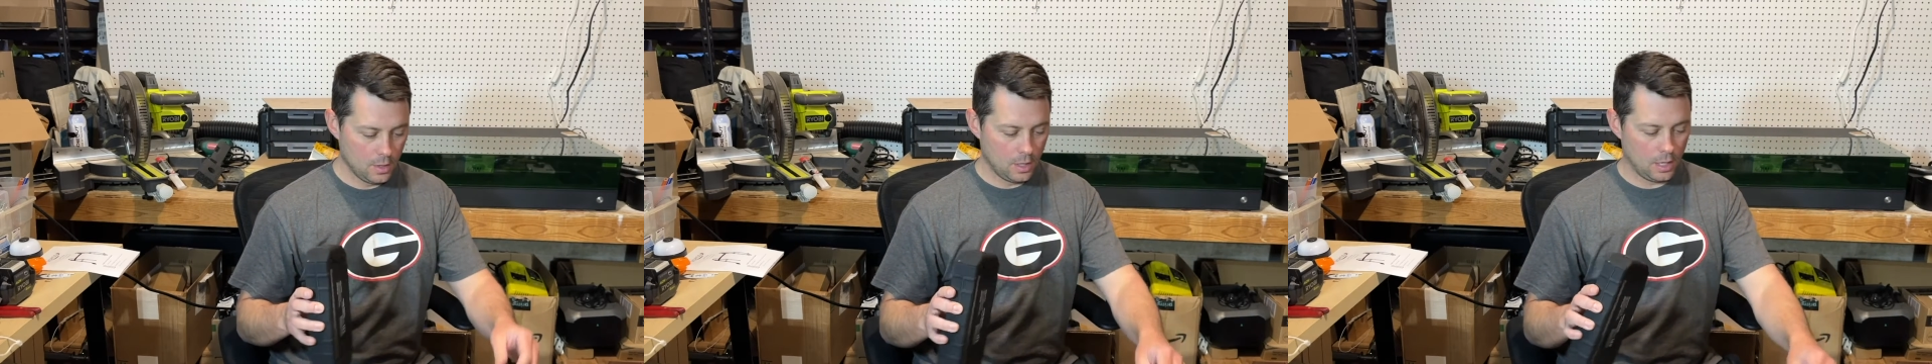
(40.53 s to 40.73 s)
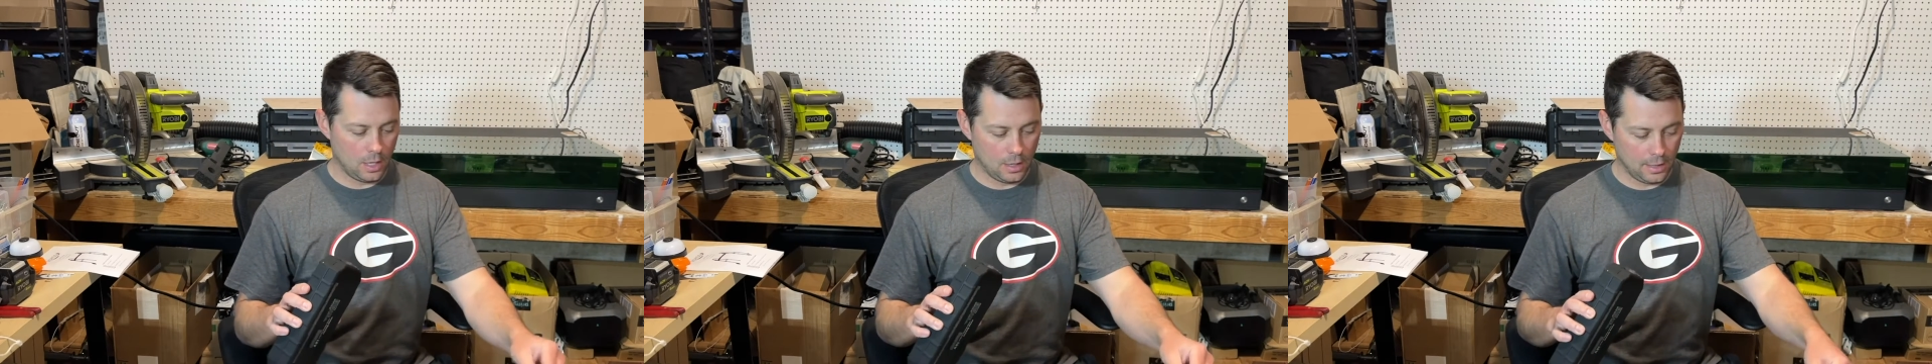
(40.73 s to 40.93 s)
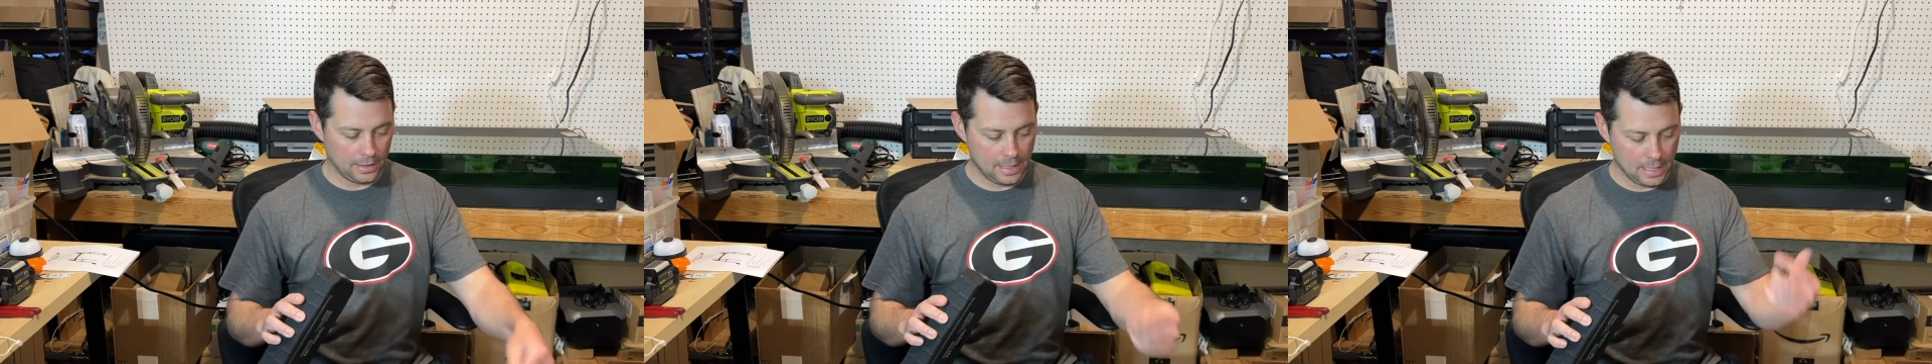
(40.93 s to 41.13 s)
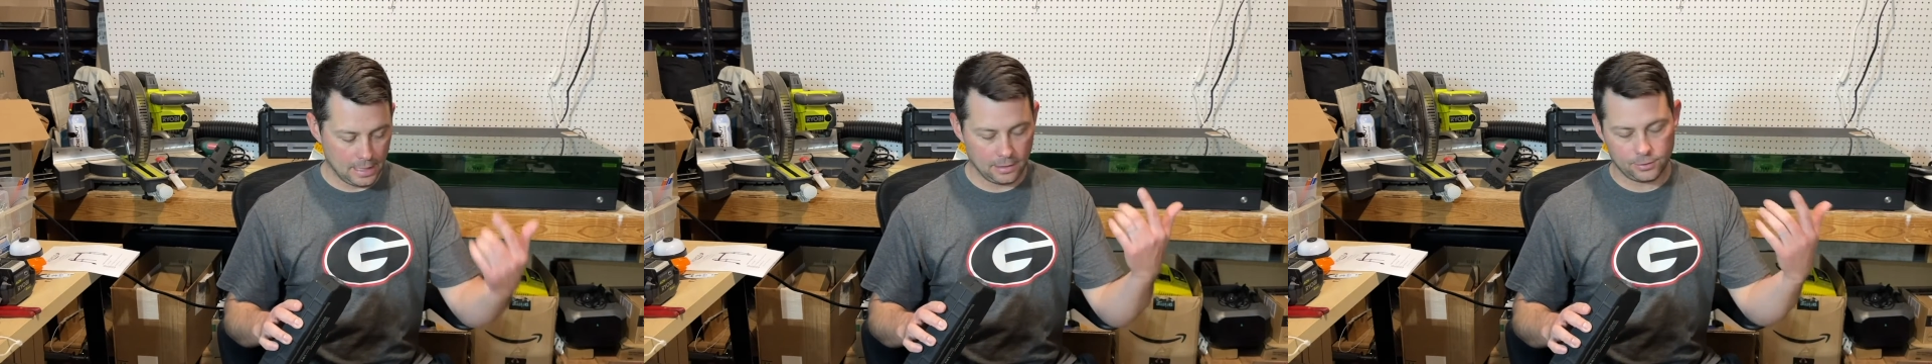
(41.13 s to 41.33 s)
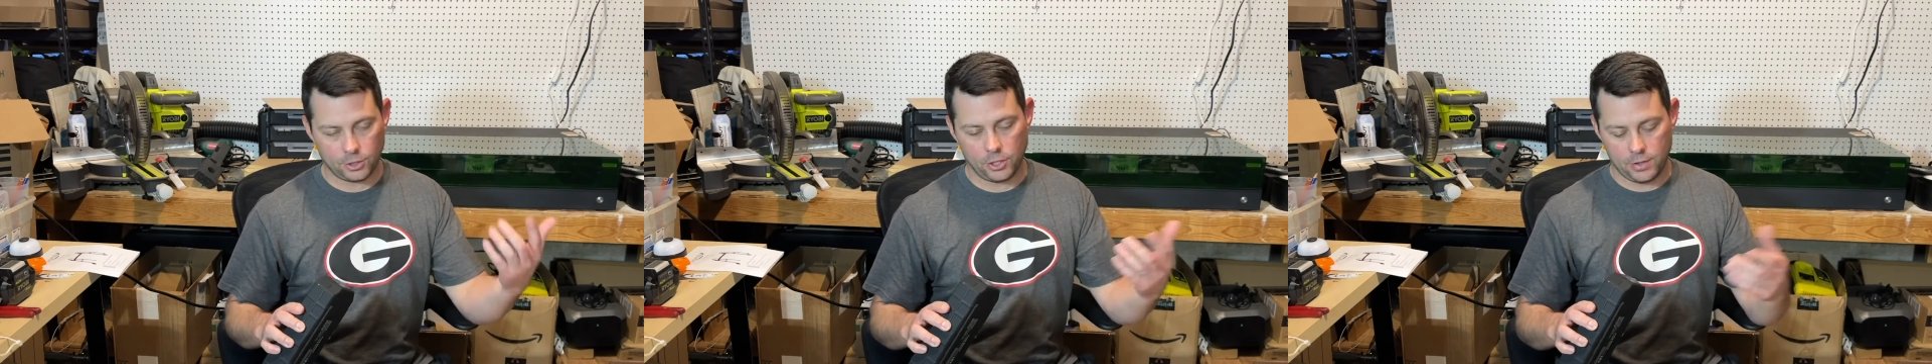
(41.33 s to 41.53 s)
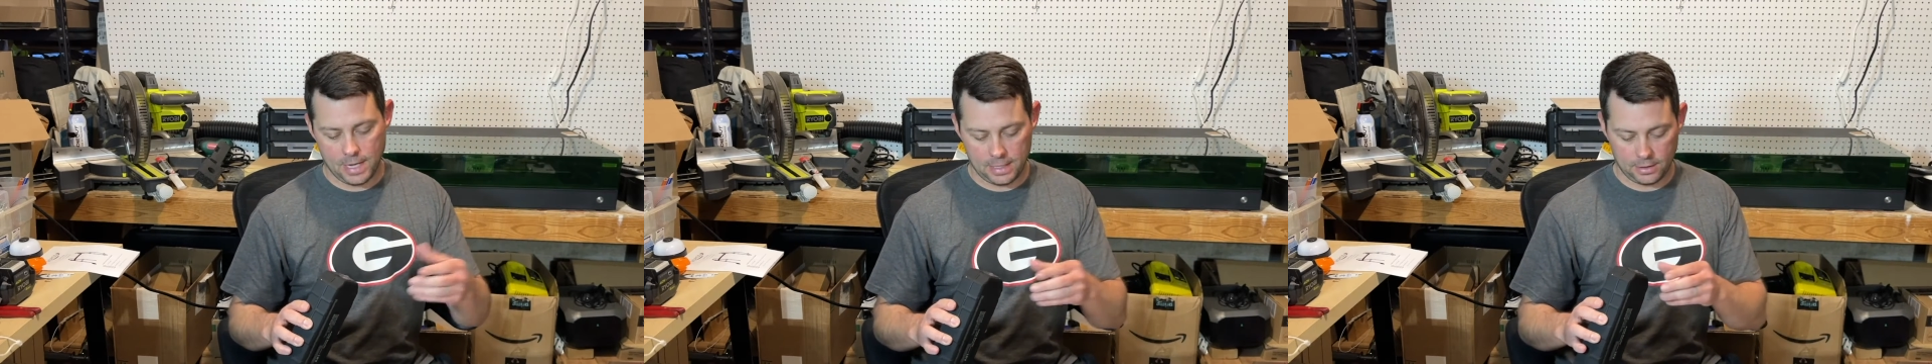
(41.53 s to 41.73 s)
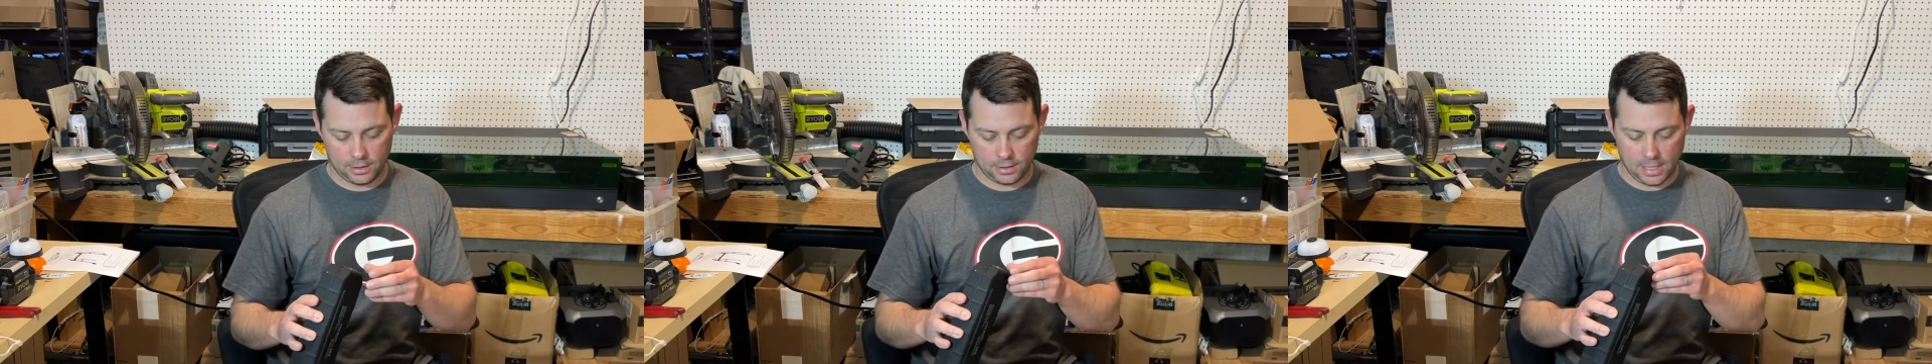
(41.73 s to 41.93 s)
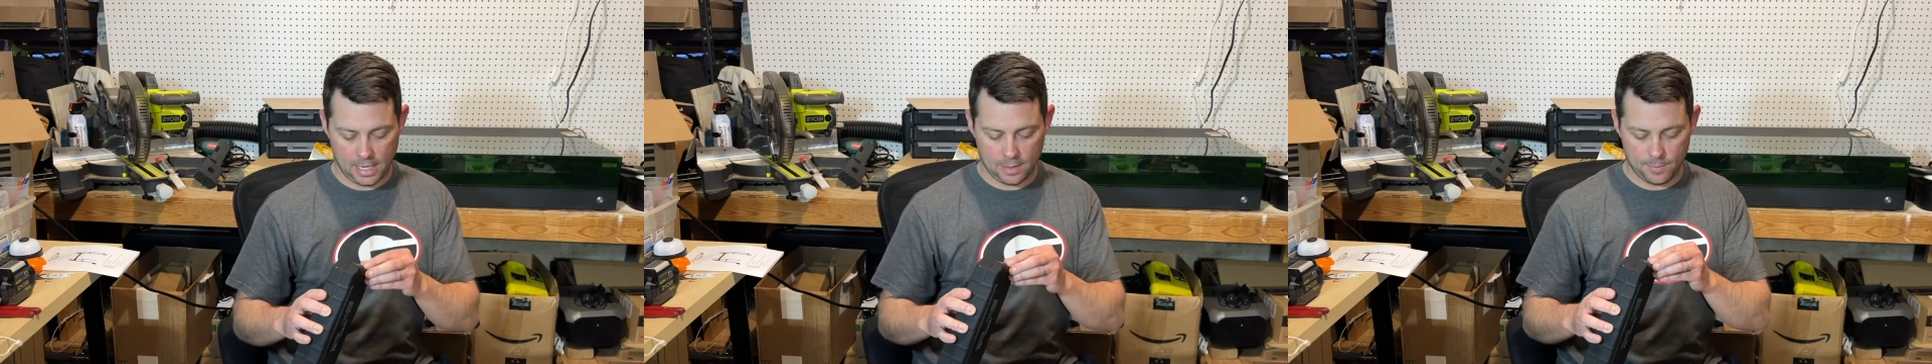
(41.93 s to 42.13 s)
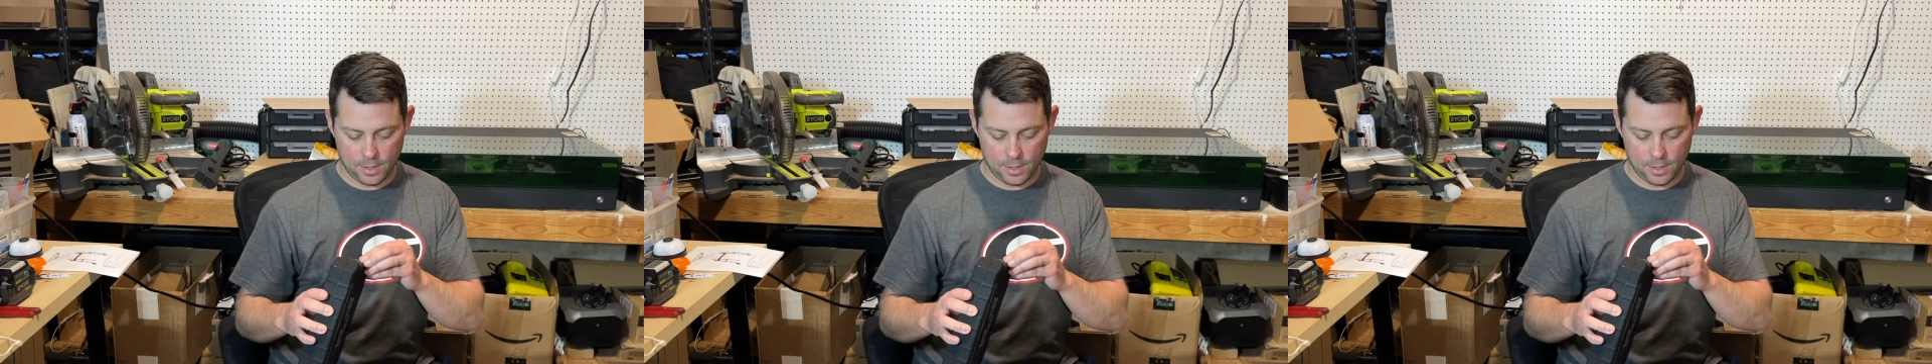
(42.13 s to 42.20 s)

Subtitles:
Again, I'll show you that in just a second.